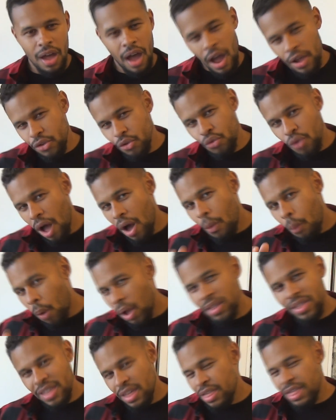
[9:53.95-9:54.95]
I do not
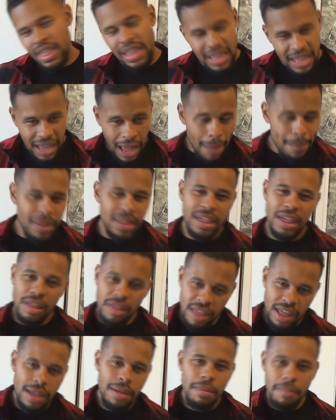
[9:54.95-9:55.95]
want to see
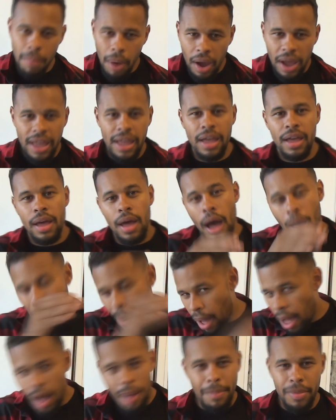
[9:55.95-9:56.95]
cabbages in my
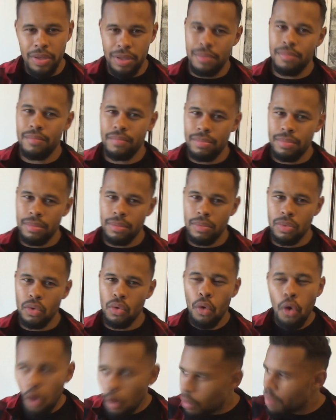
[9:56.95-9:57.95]
apartment.
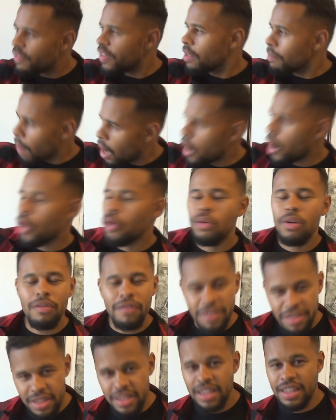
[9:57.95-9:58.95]
or within my local
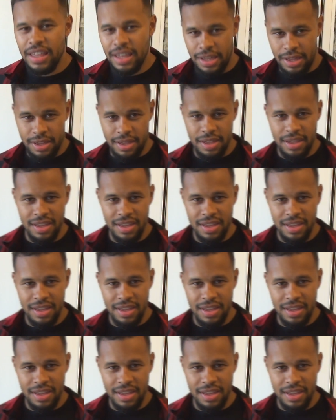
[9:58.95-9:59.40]
vicinity.